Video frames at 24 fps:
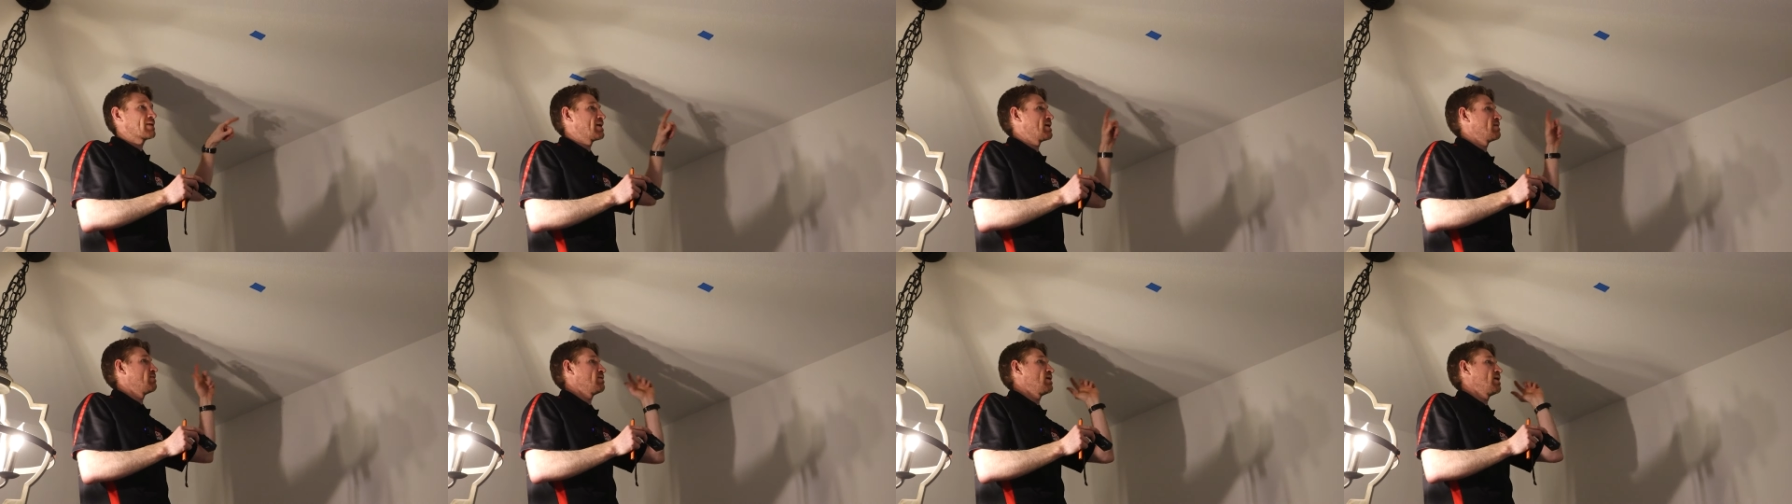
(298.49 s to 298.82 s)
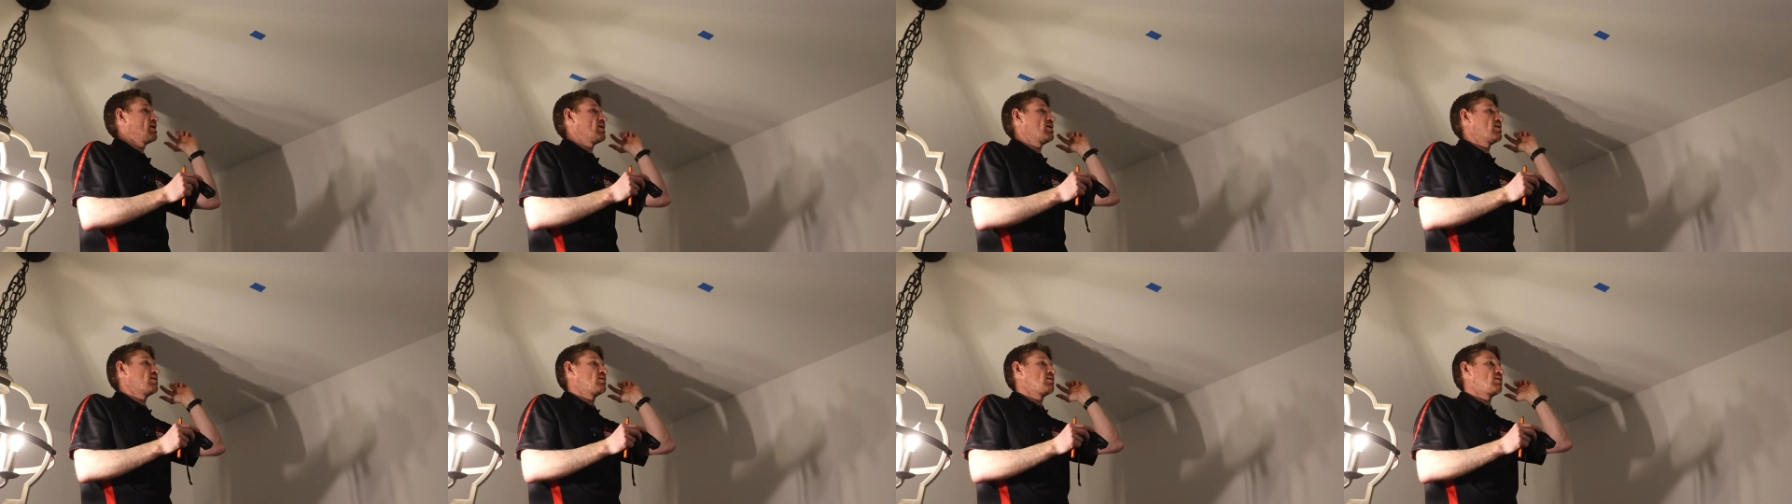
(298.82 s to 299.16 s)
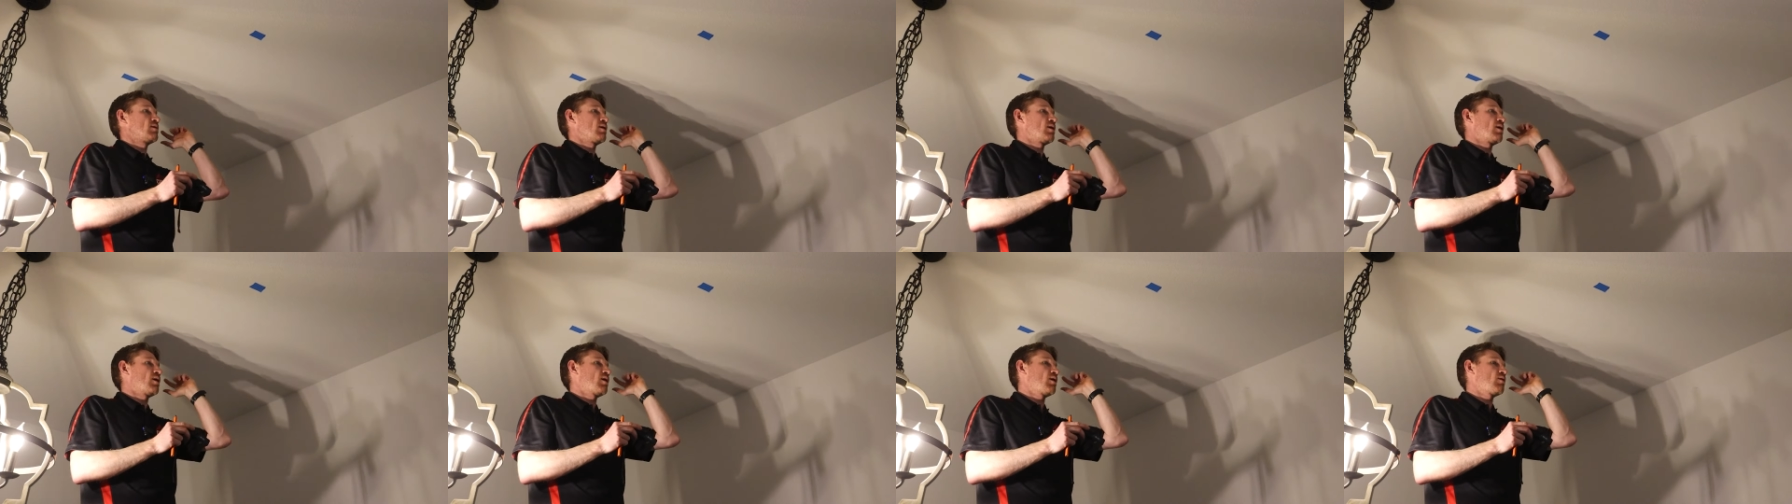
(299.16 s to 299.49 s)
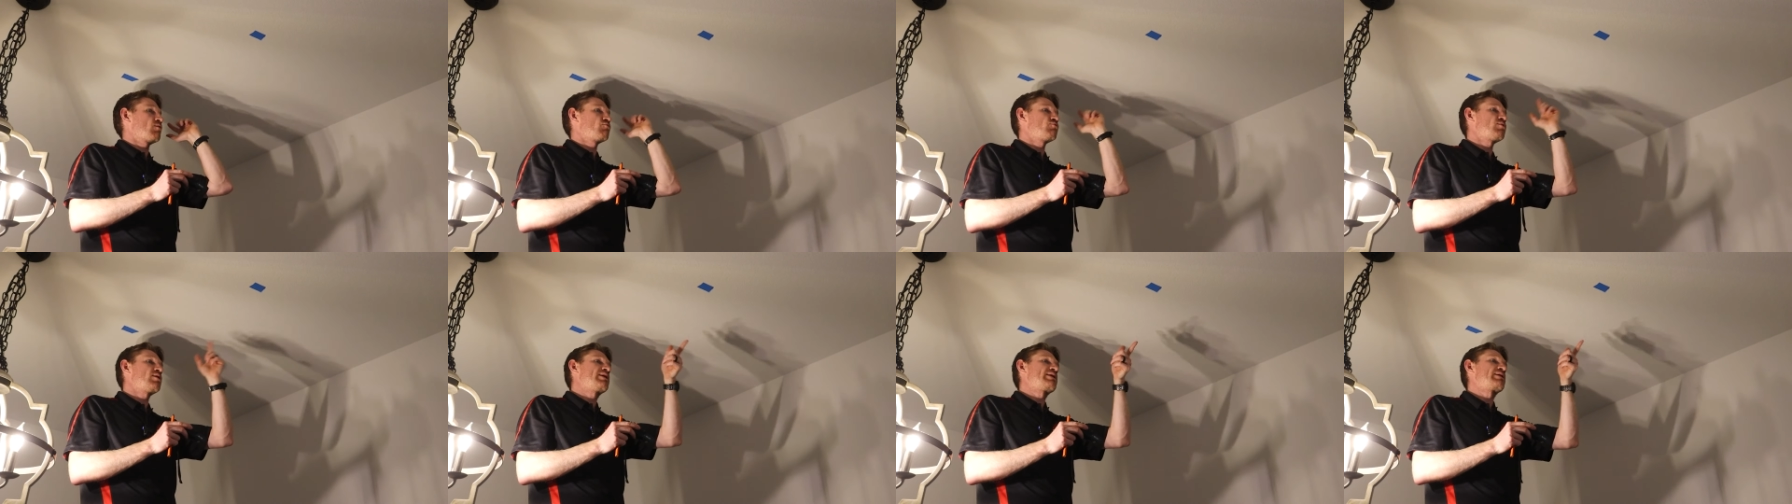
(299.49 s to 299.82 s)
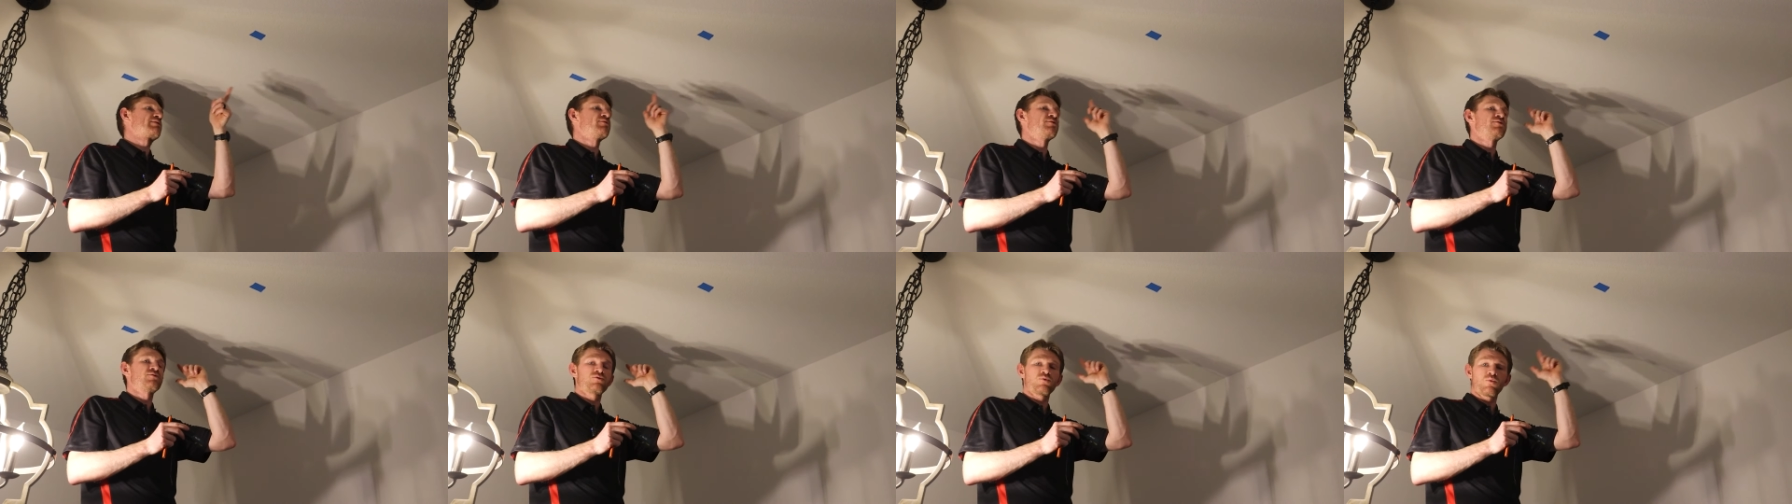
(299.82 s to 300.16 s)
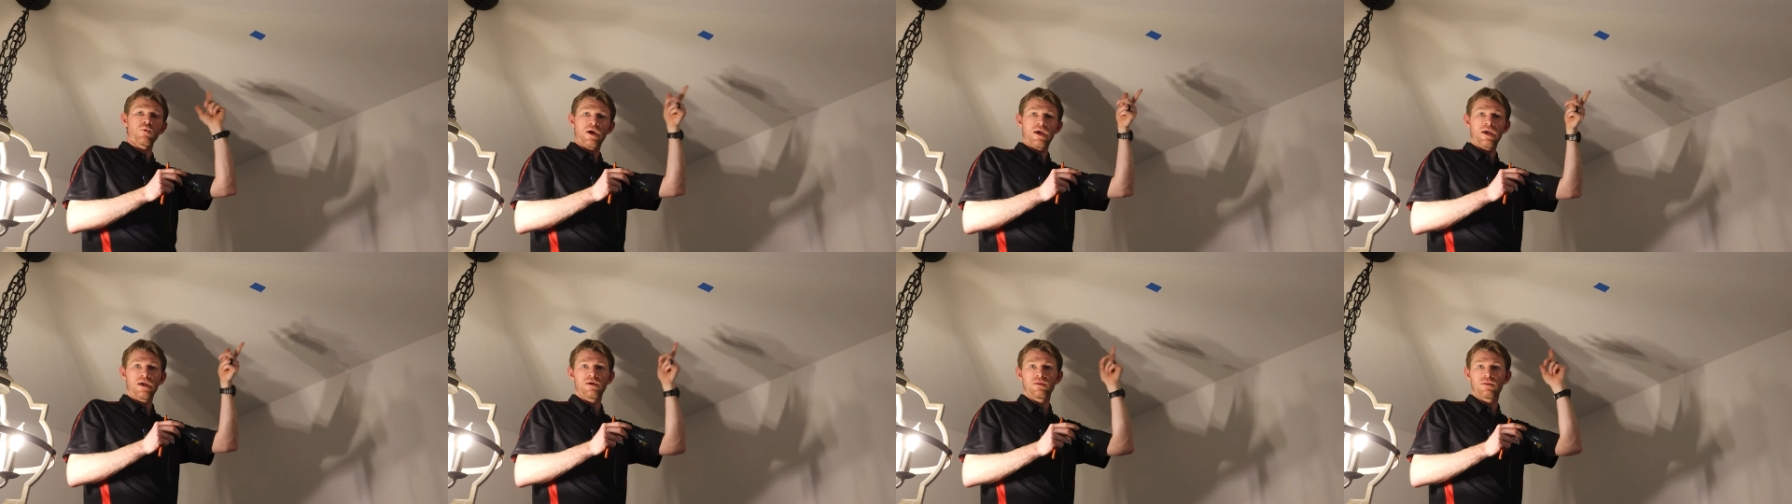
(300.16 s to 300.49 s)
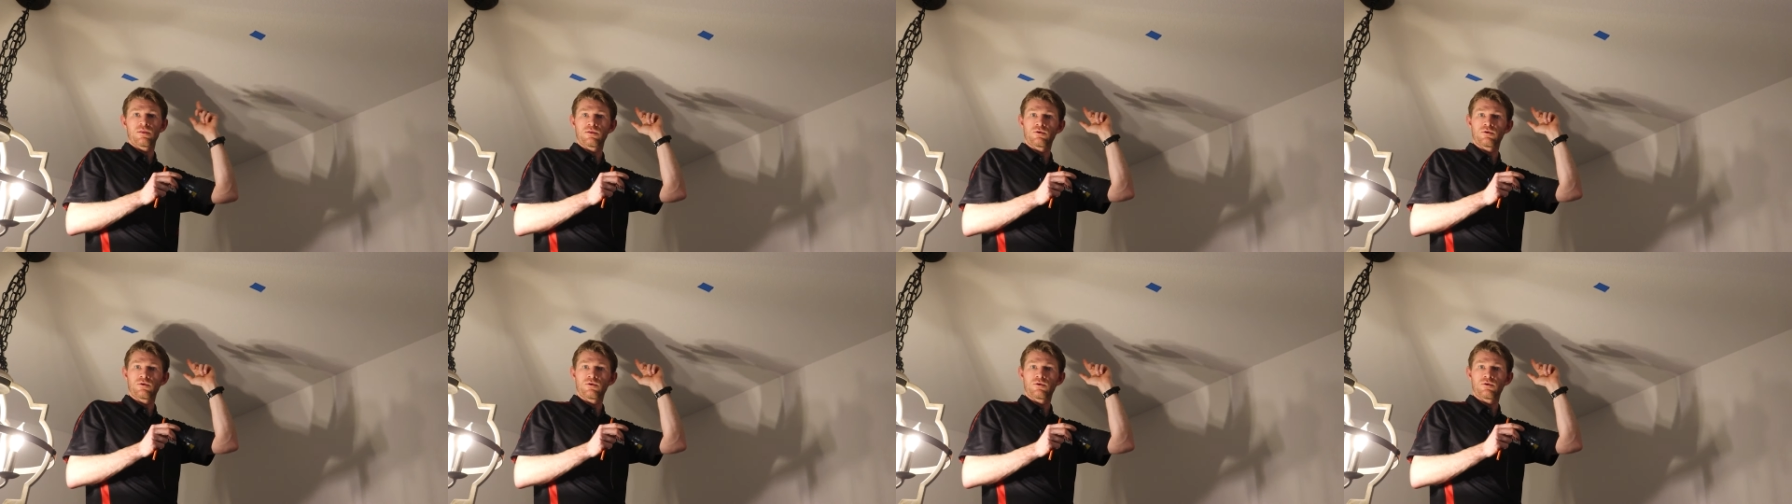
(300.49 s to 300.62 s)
And then running this way,